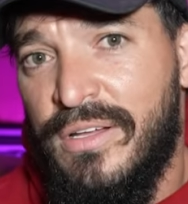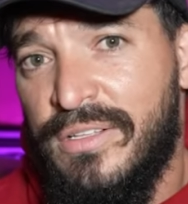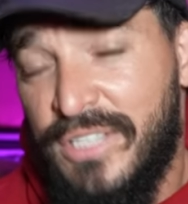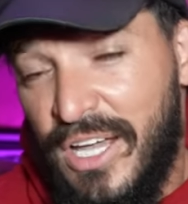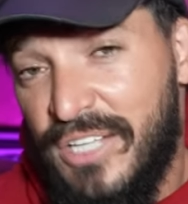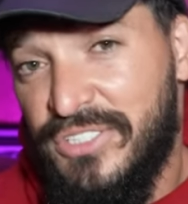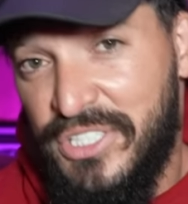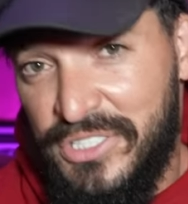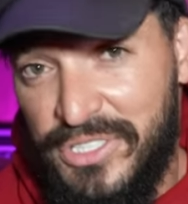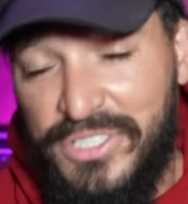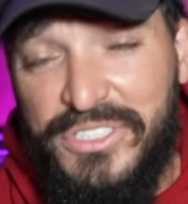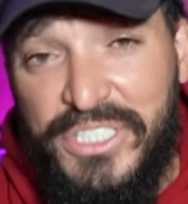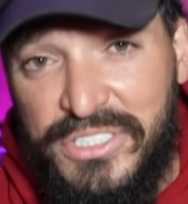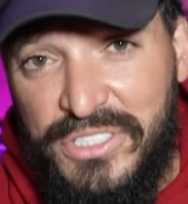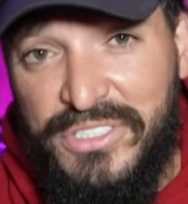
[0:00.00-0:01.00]
To hit
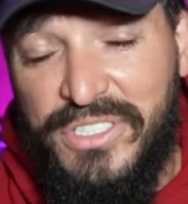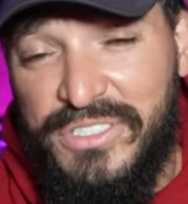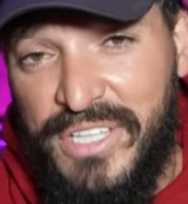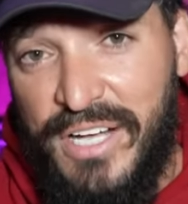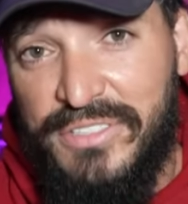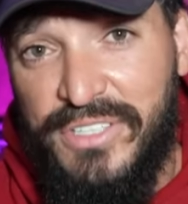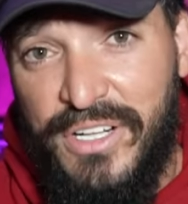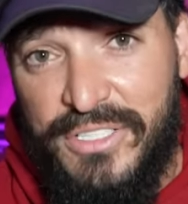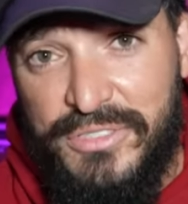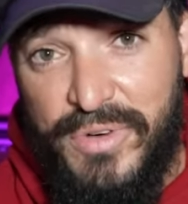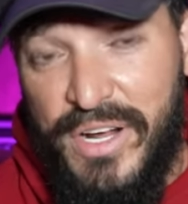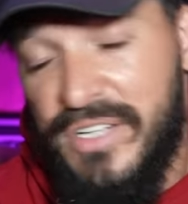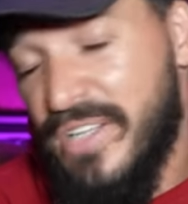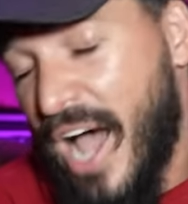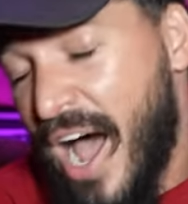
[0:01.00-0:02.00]
$666,000
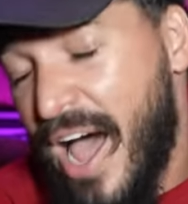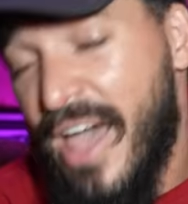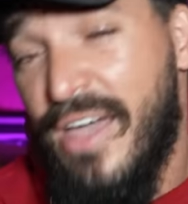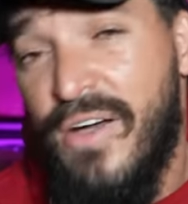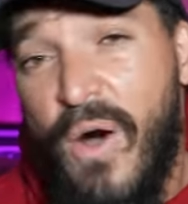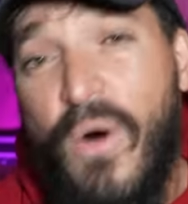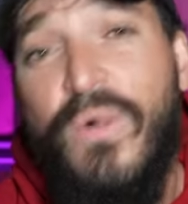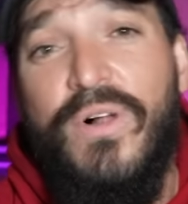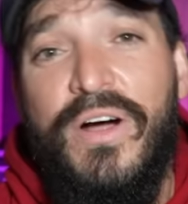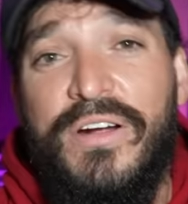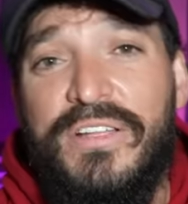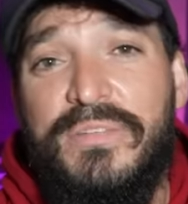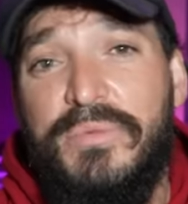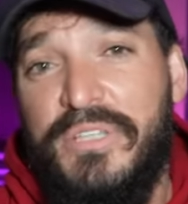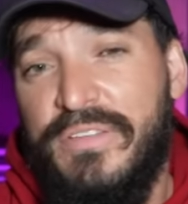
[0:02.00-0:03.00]
raised, I
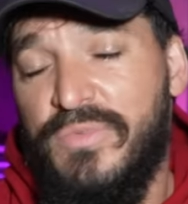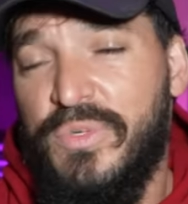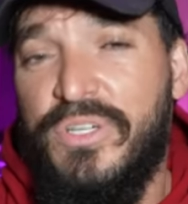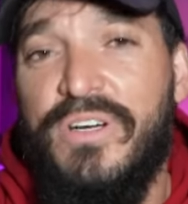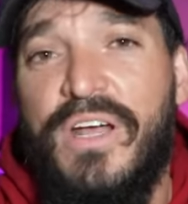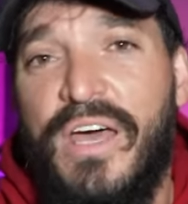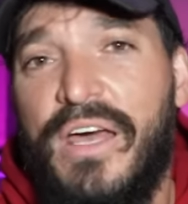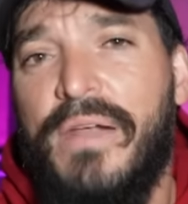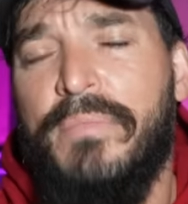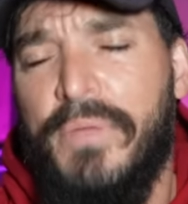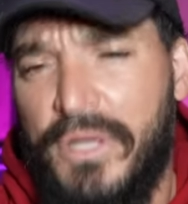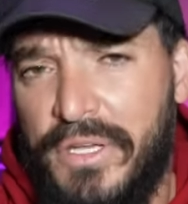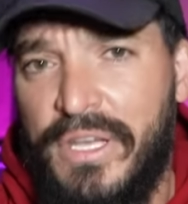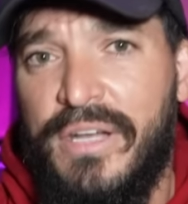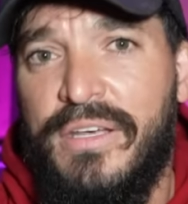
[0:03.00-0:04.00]
wholeheartedly believe we could have hit $1
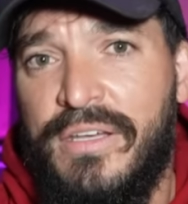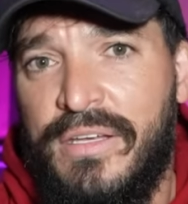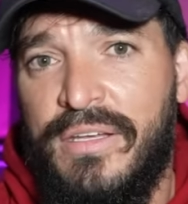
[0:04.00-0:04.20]
million.